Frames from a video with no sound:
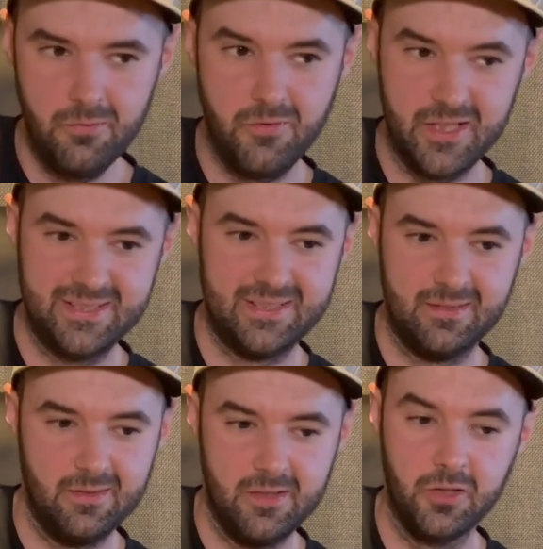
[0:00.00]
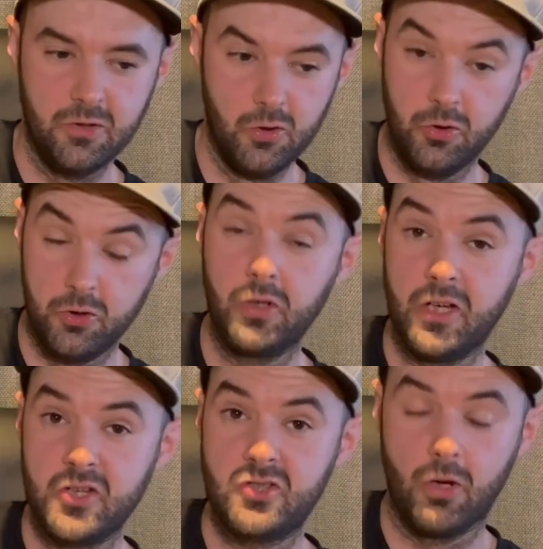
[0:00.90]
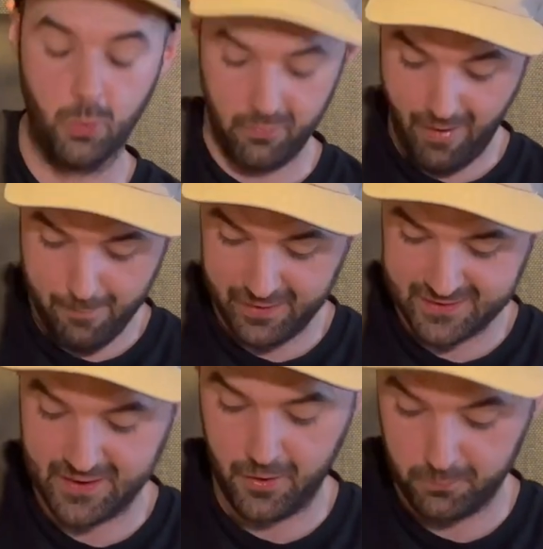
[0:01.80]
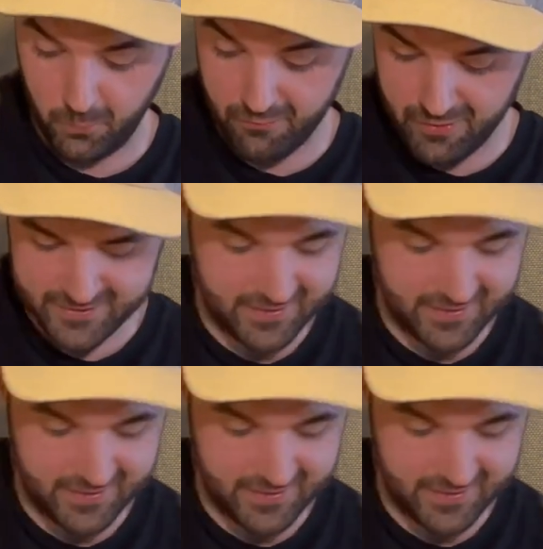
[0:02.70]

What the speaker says: this you're going to struggle with that big time with this